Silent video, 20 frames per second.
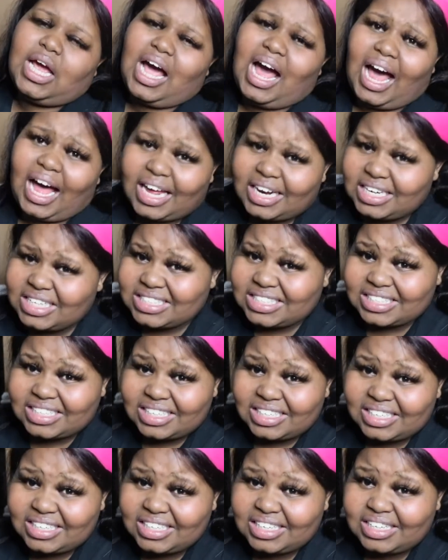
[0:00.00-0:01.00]

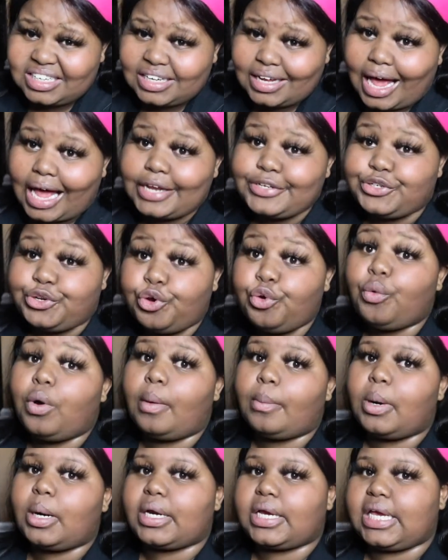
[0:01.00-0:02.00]
honestly, I do
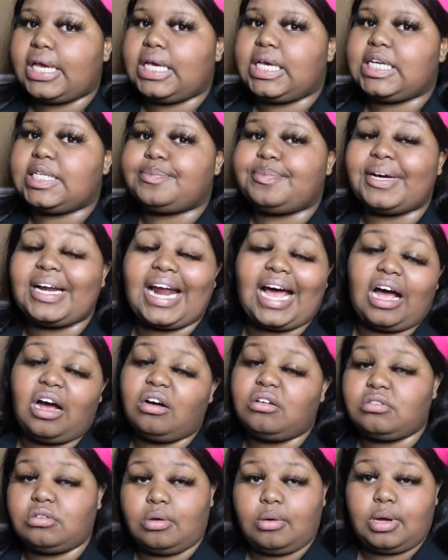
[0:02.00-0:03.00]
want more kids, but I
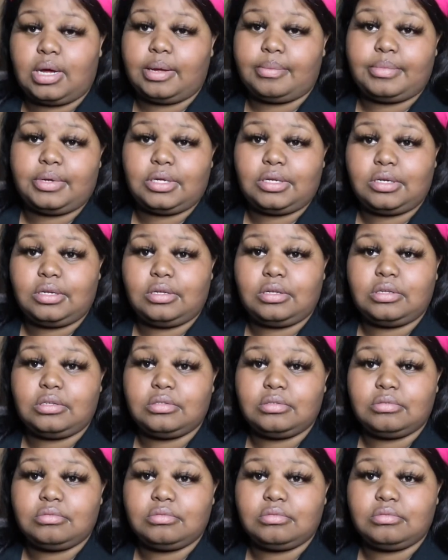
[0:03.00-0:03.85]
don't know how many.